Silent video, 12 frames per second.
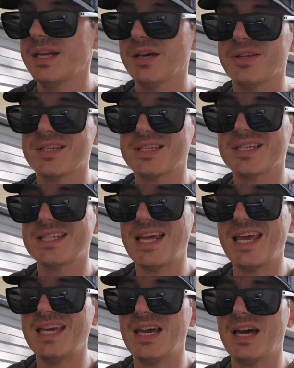Now this is
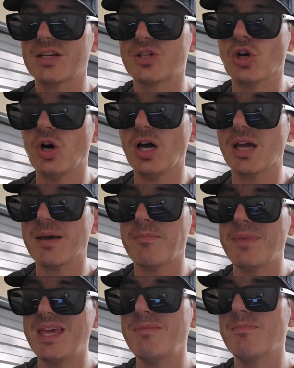a dog
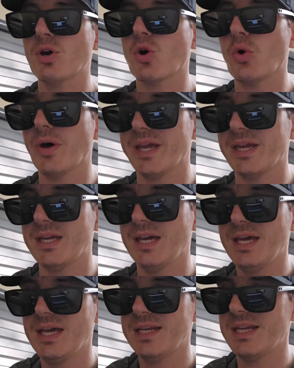meme coin
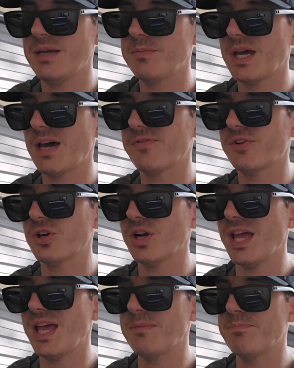named
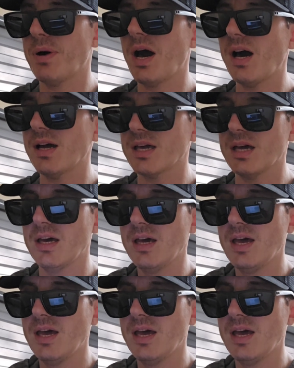after a pug,